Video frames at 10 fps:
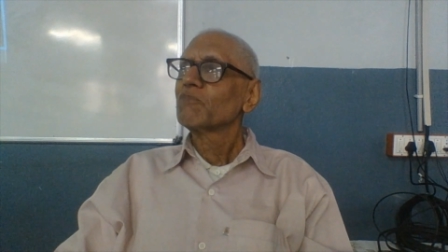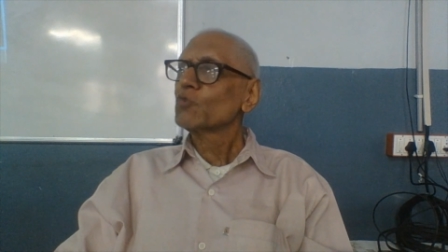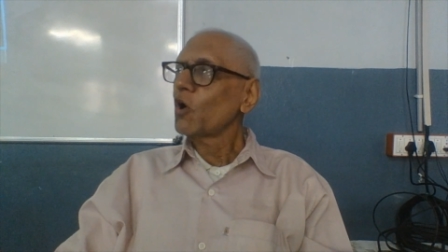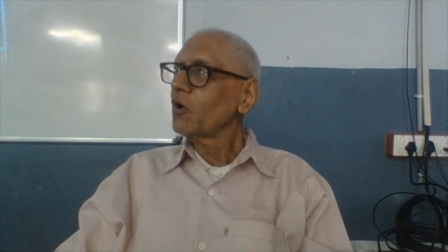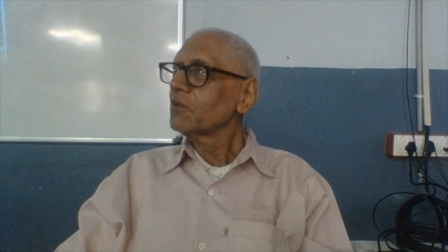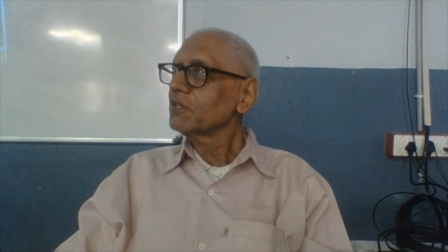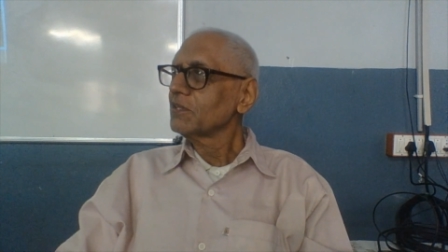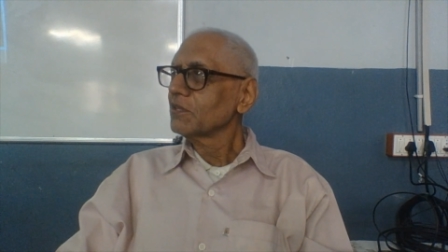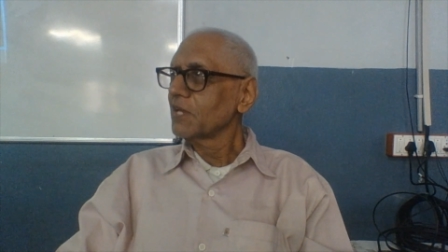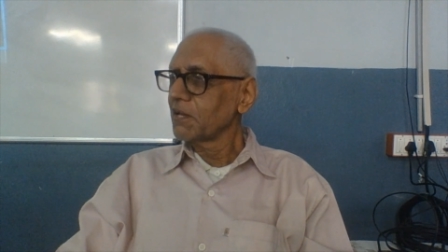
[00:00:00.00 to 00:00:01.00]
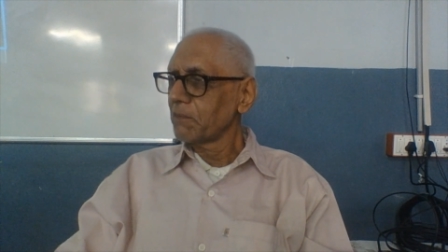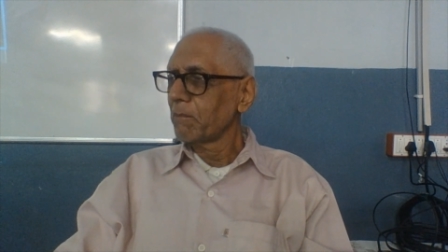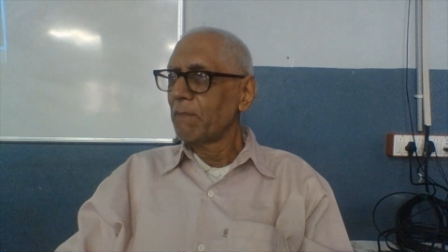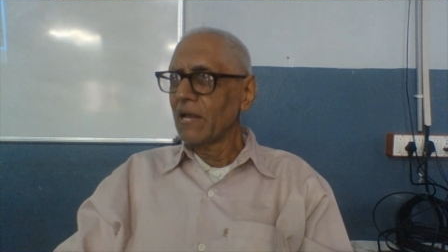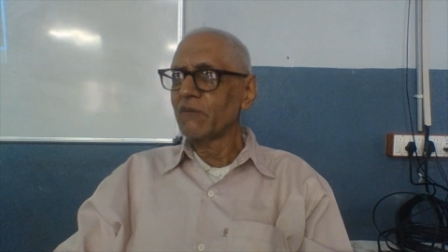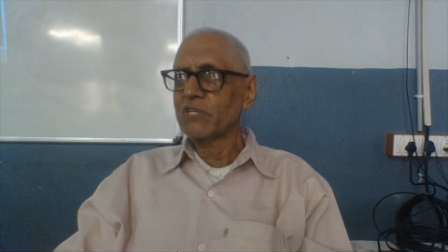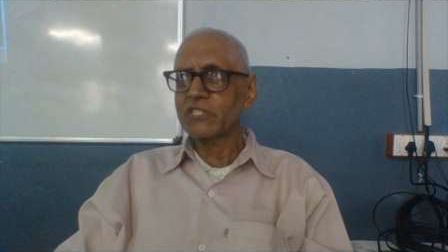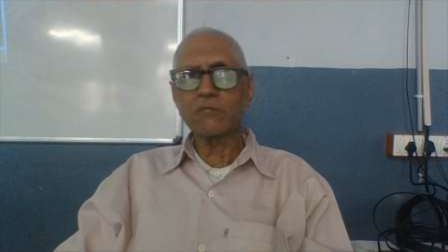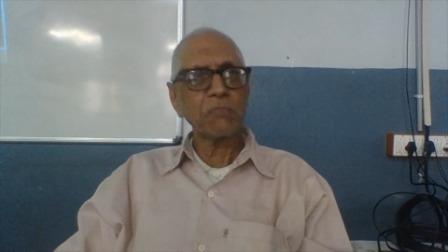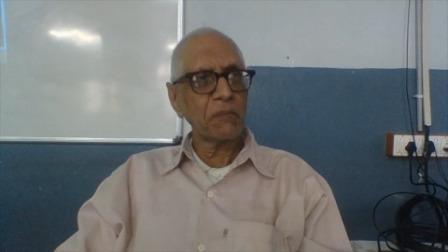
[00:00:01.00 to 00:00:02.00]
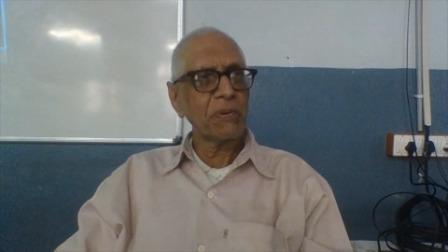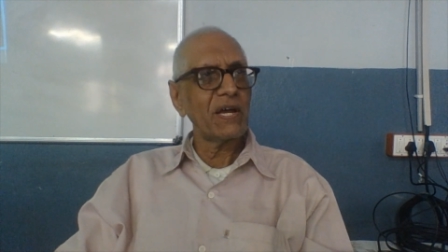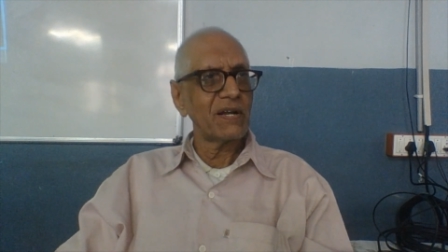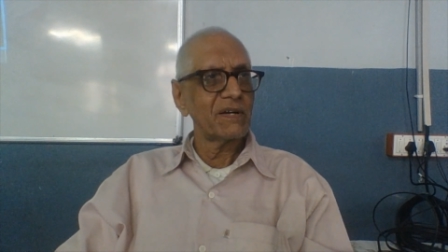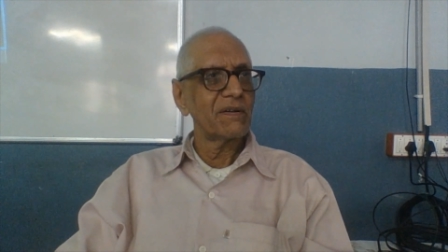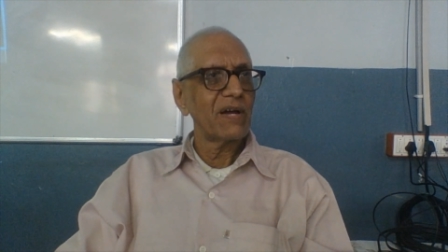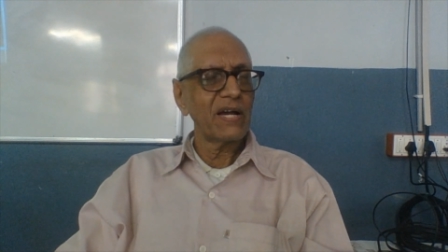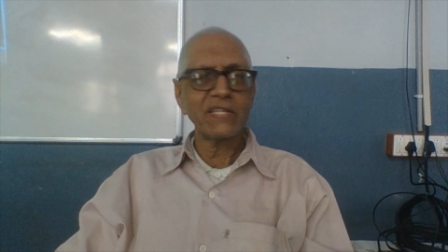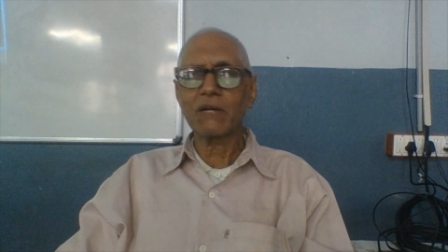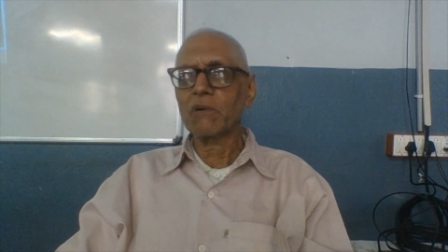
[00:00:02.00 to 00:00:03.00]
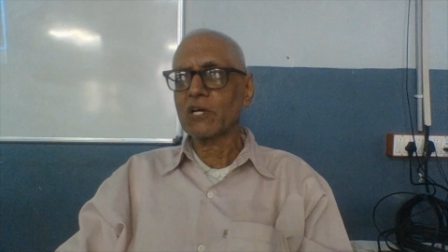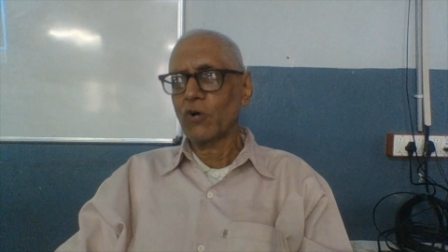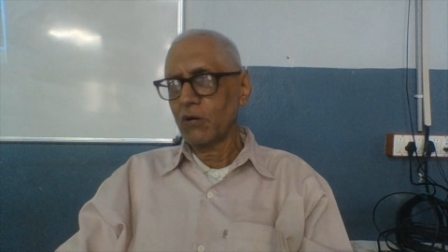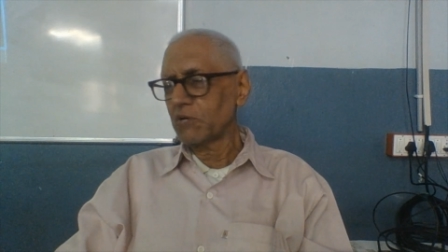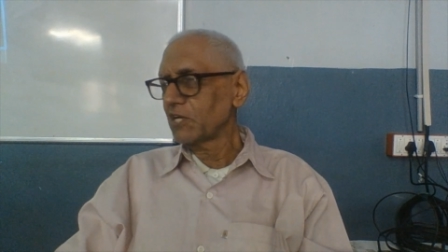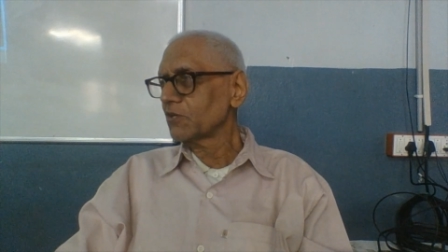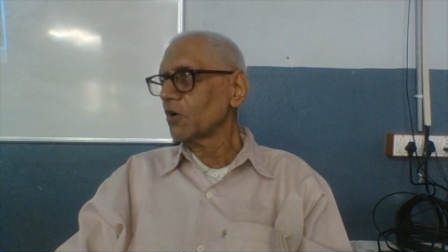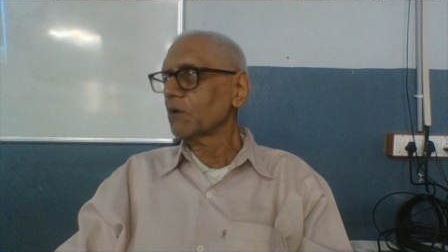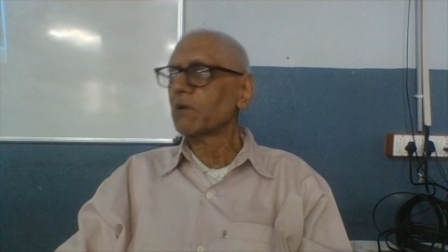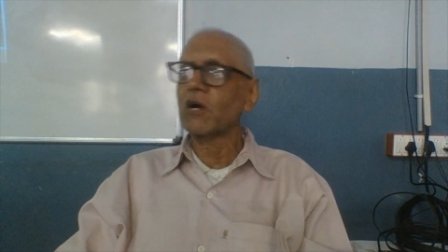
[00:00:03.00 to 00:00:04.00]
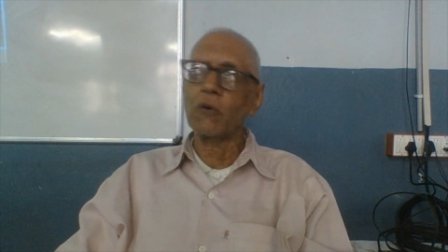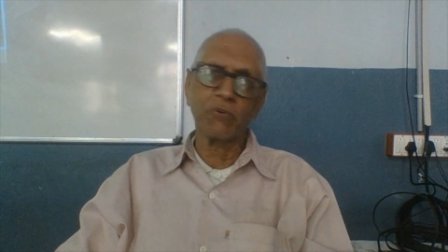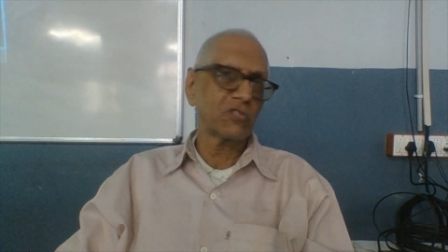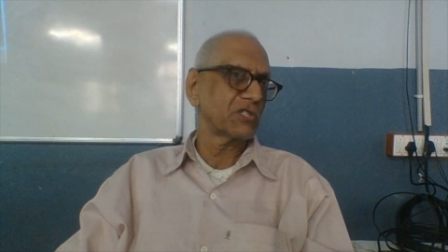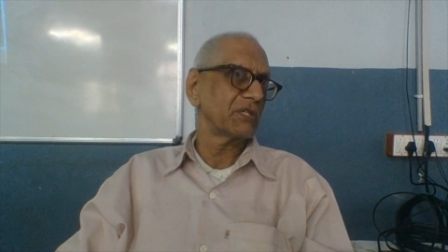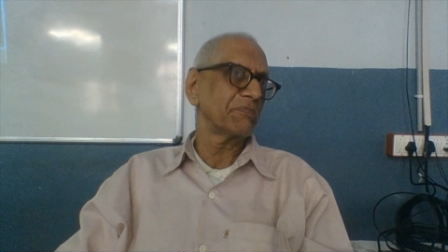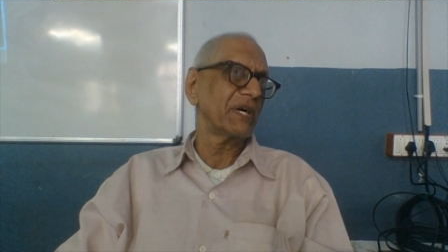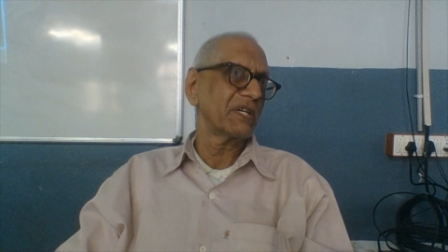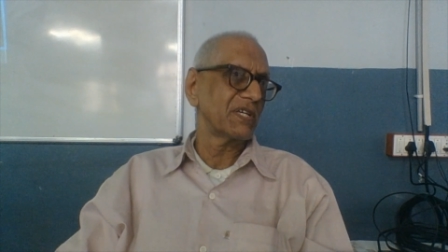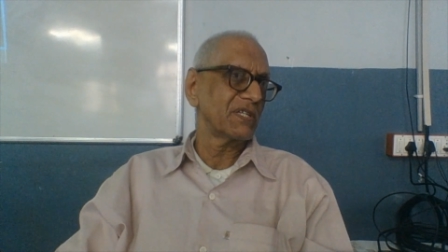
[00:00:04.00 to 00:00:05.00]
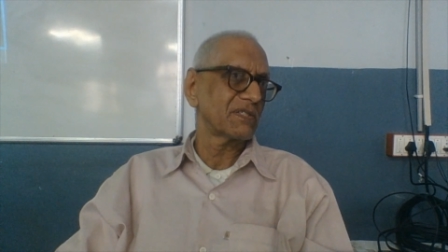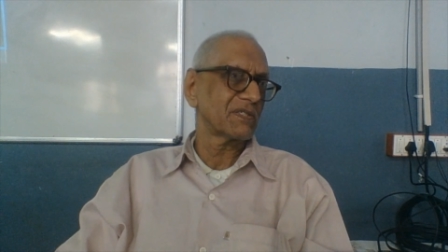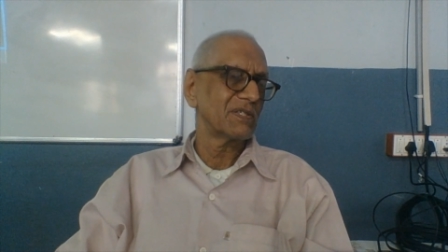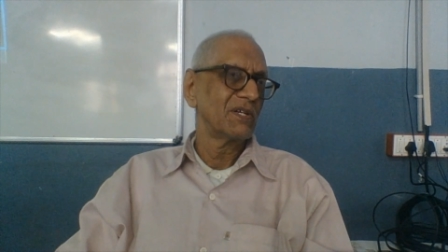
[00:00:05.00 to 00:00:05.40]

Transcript: So, the bill which is prepared either by government or by opposition parties